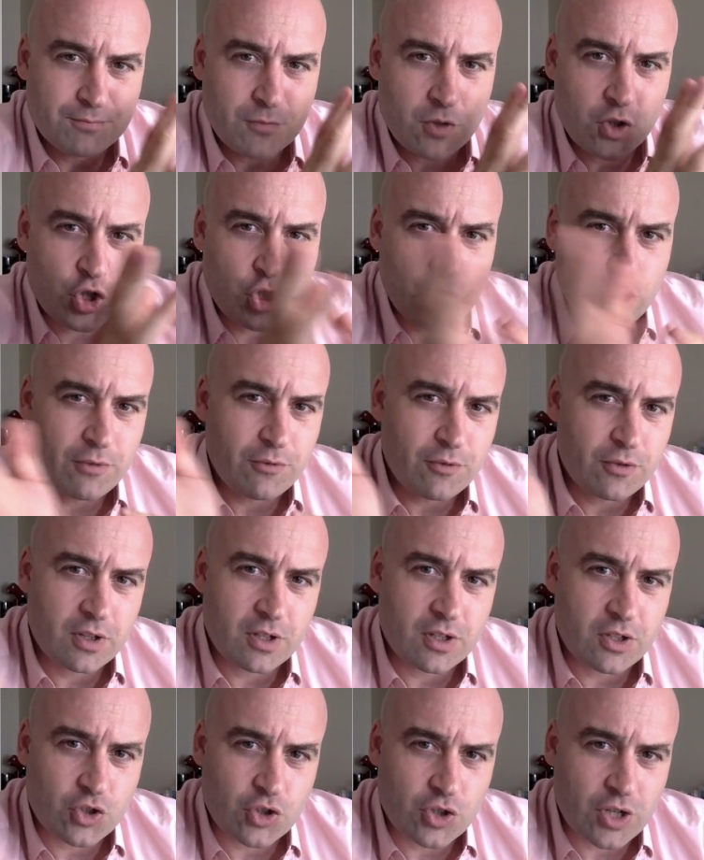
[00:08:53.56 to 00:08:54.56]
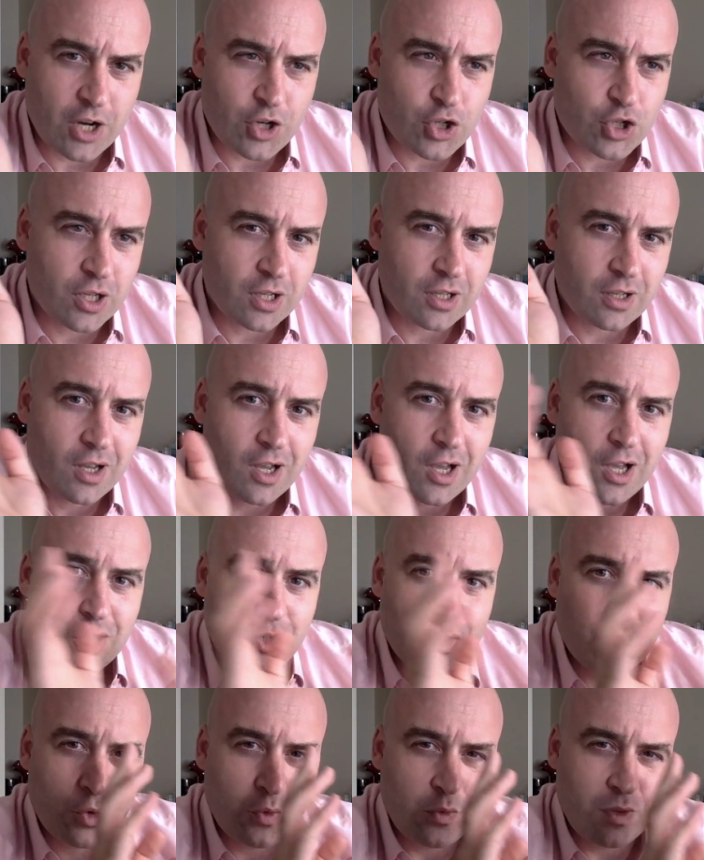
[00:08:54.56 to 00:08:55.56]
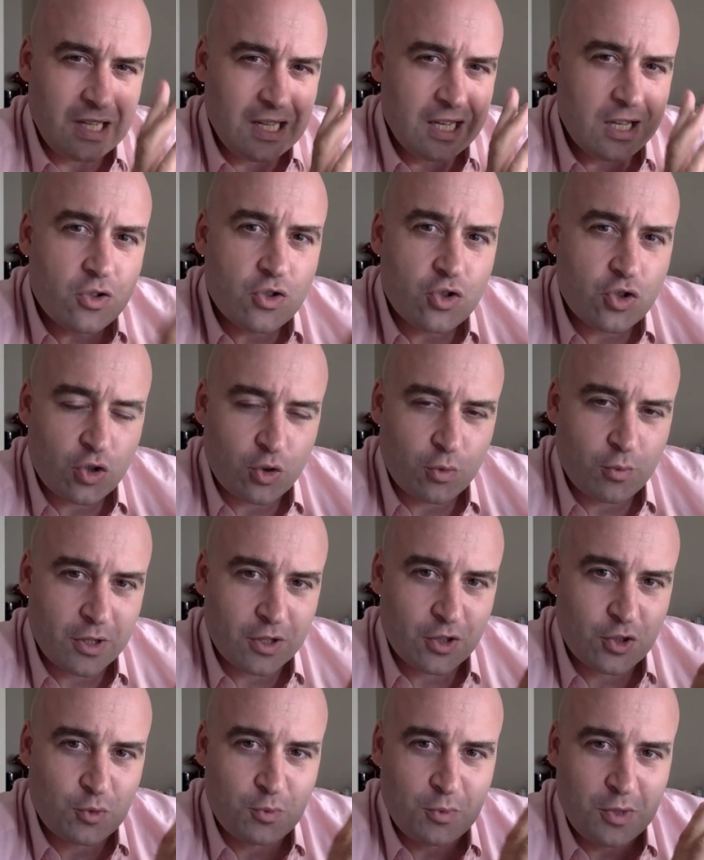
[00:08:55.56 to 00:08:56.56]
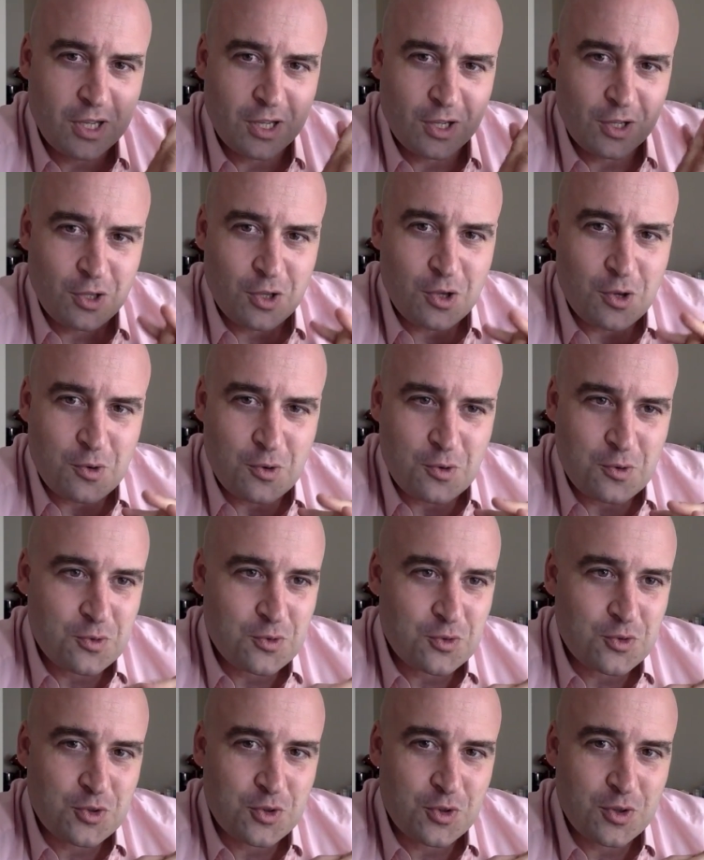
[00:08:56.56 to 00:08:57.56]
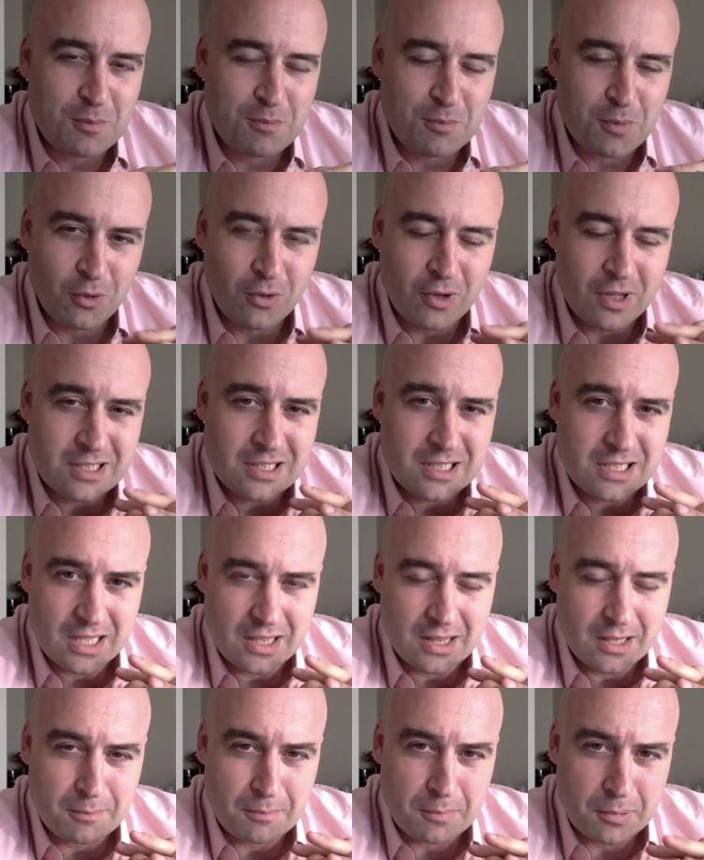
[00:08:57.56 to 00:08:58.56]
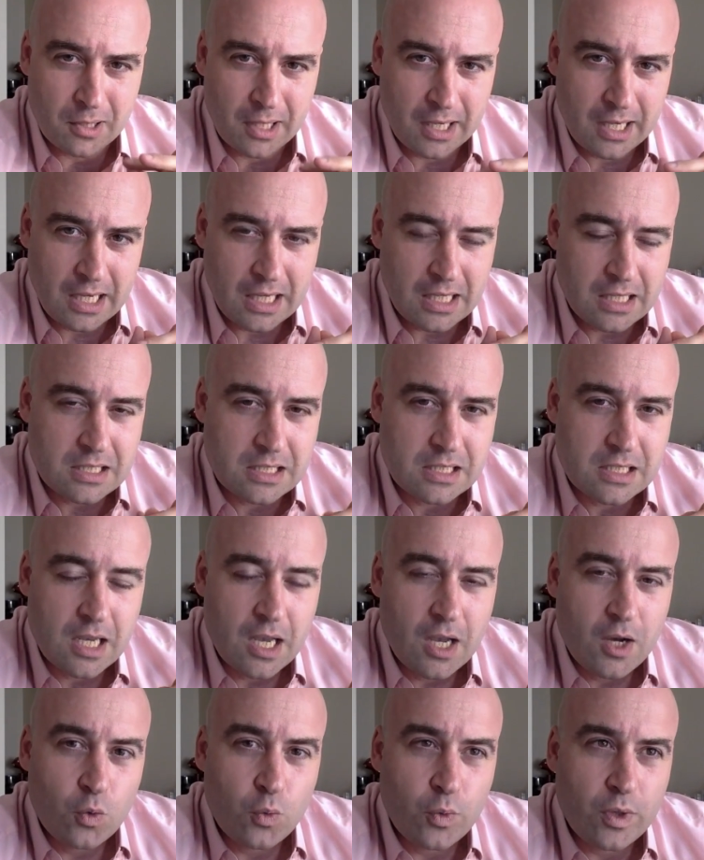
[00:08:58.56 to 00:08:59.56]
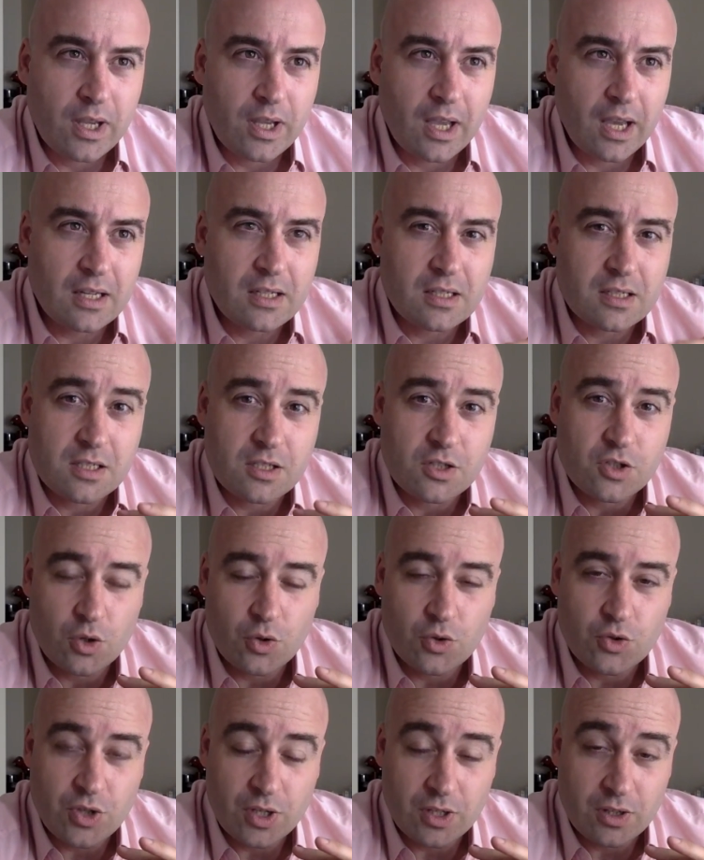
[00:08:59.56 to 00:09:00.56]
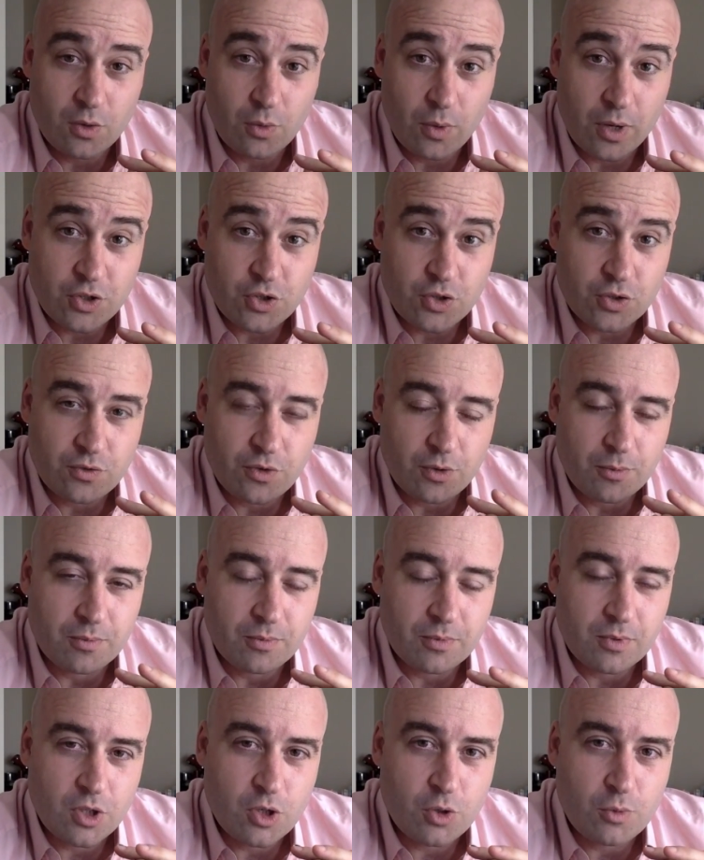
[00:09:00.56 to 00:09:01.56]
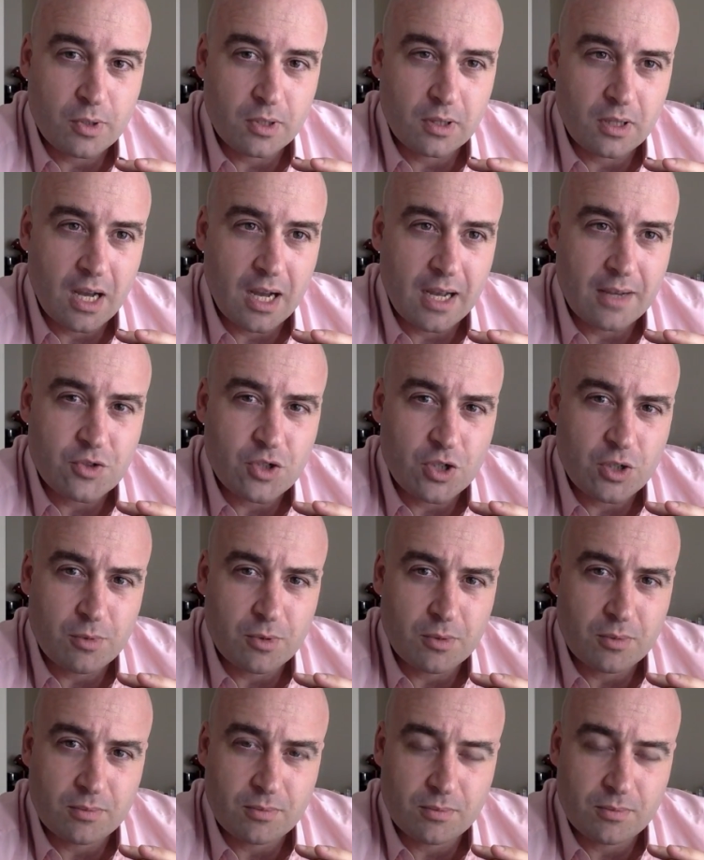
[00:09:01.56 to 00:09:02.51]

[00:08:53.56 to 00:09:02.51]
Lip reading: shift the discussion to the instruments being used, to the bullets and the blades. We can't disassociate the questions from human lives, human